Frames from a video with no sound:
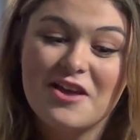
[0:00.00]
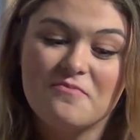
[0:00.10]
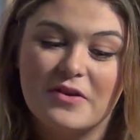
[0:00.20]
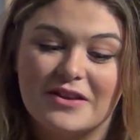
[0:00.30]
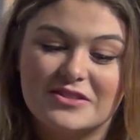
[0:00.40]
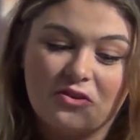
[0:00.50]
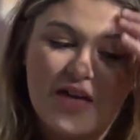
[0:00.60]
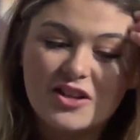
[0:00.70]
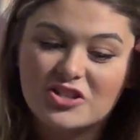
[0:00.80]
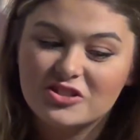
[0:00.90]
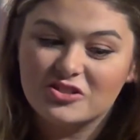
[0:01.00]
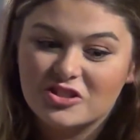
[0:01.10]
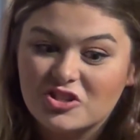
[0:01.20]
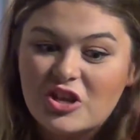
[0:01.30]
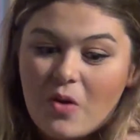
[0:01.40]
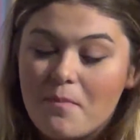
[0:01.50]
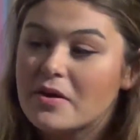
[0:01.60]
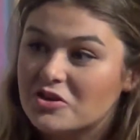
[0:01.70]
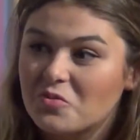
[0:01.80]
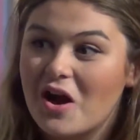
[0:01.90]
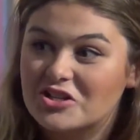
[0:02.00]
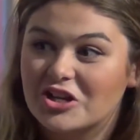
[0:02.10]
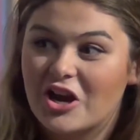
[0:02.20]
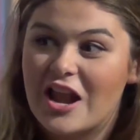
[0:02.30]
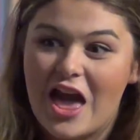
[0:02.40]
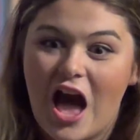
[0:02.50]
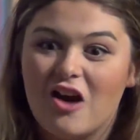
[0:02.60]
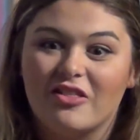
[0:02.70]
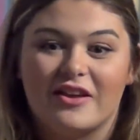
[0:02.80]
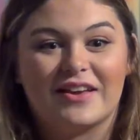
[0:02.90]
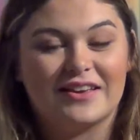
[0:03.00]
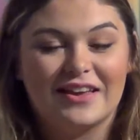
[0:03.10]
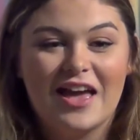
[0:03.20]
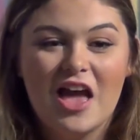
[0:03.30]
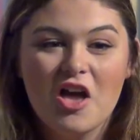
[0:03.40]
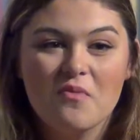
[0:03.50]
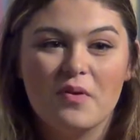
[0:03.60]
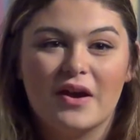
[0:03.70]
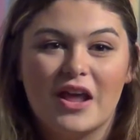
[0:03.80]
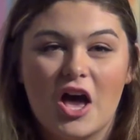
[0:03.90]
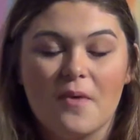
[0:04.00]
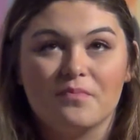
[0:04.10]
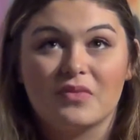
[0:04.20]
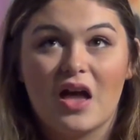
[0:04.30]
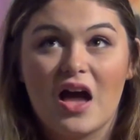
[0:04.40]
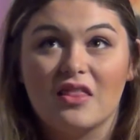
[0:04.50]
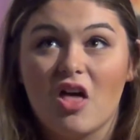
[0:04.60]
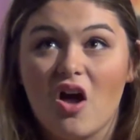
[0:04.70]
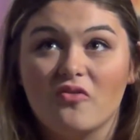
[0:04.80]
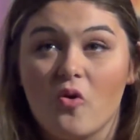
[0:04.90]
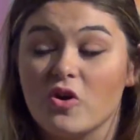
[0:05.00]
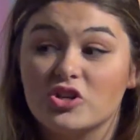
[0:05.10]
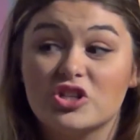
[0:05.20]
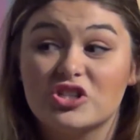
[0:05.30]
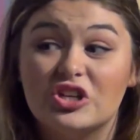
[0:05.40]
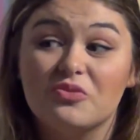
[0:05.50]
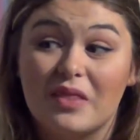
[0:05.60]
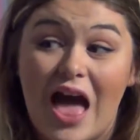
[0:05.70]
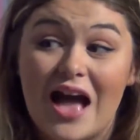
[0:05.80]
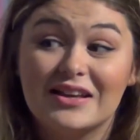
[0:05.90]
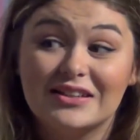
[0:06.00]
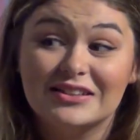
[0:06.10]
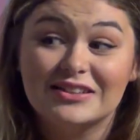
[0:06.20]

But, so that's the show I'm binge watching right now. Like, but, I love Orange is the New Black.